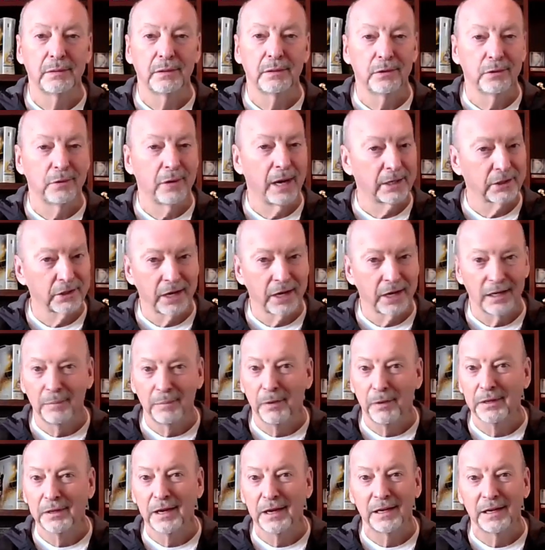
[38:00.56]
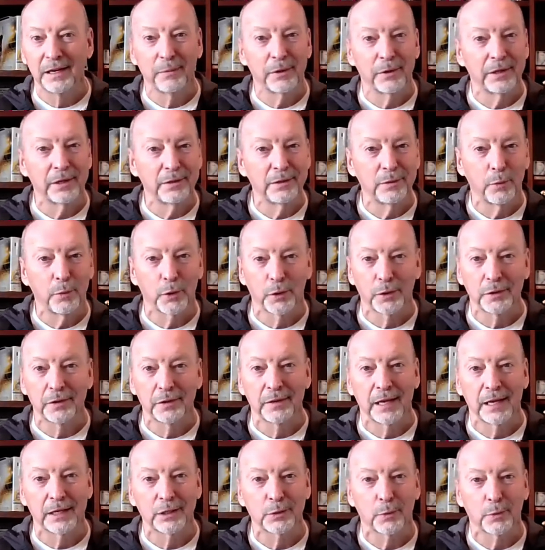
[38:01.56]
I mean, you ask anybody anywhere in
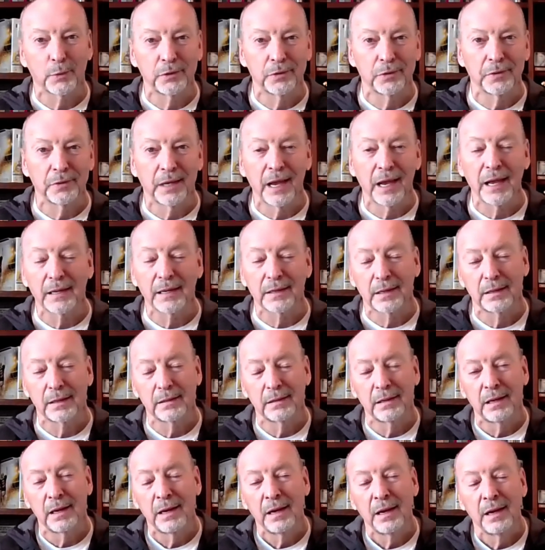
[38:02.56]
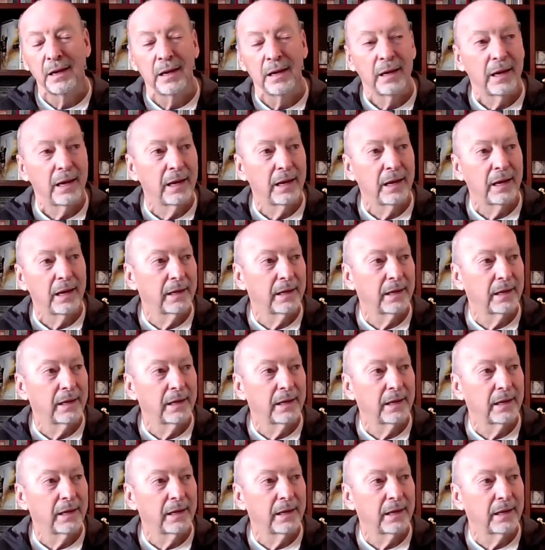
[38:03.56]
the world, and that's what you get. And